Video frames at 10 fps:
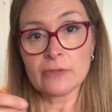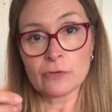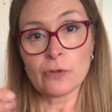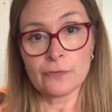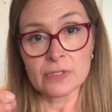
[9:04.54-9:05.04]

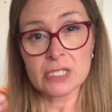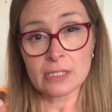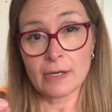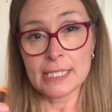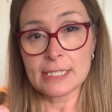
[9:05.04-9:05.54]
off a
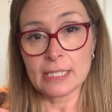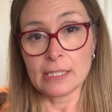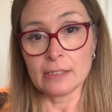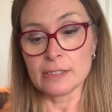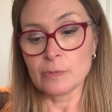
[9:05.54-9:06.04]
slight
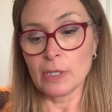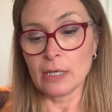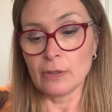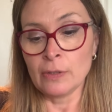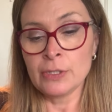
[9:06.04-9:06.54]
scent as
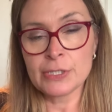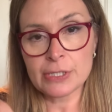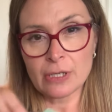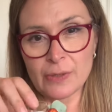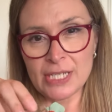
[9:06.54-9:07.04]
well, so
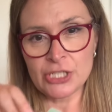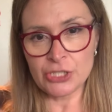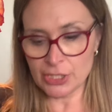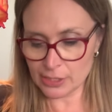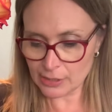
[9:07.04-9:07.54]
it
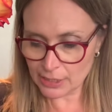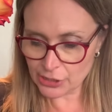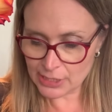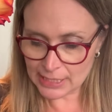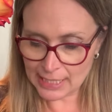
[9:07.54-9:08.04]

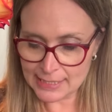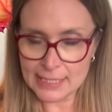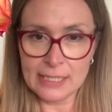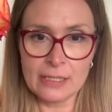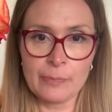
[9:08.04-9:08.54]
just adds a
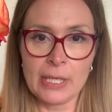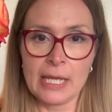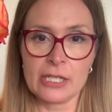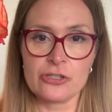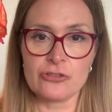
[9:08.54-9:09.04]
little bit
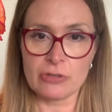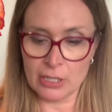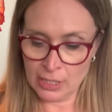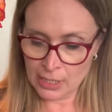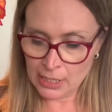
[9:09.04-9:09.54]
extra,
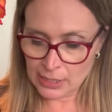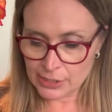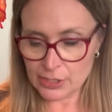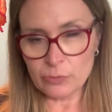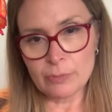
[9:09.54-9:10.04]

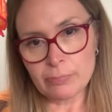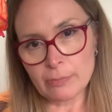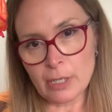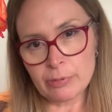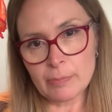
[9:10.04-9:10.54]
so
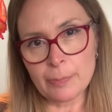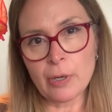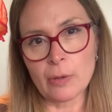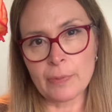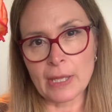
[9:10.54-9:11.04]
I'll probably
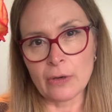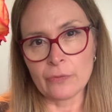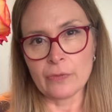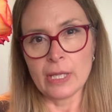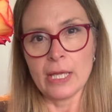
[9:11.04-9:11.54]
pop that on
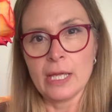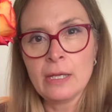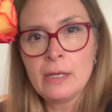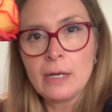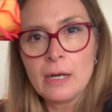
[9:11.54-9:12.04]
there
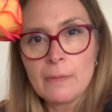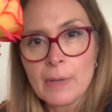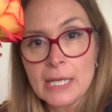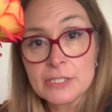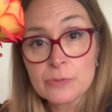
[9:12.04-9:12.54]
as